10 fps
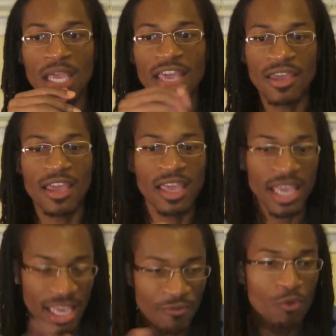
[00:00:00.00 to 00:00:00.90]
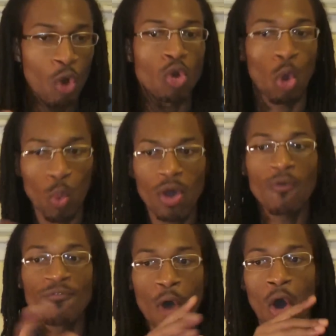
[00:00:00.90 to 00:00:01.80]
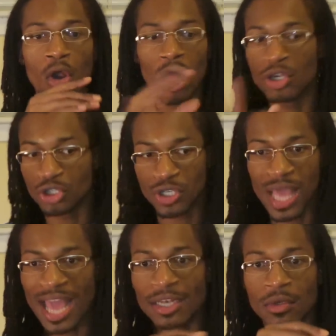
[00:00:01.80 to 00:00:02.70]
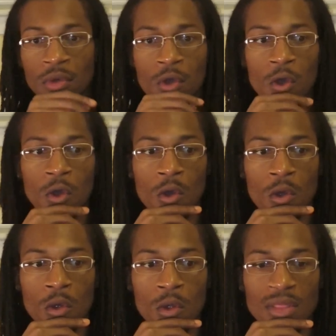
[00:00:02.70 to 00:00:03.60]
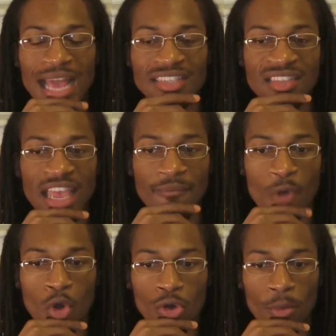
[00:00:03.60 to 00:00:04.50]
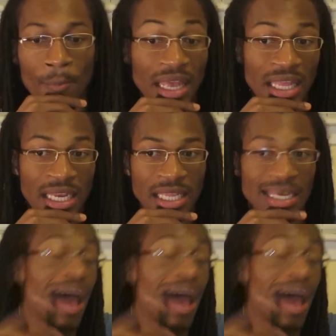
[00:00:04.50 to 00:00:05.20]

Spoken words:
if Rolo will fall under that same vulnerability.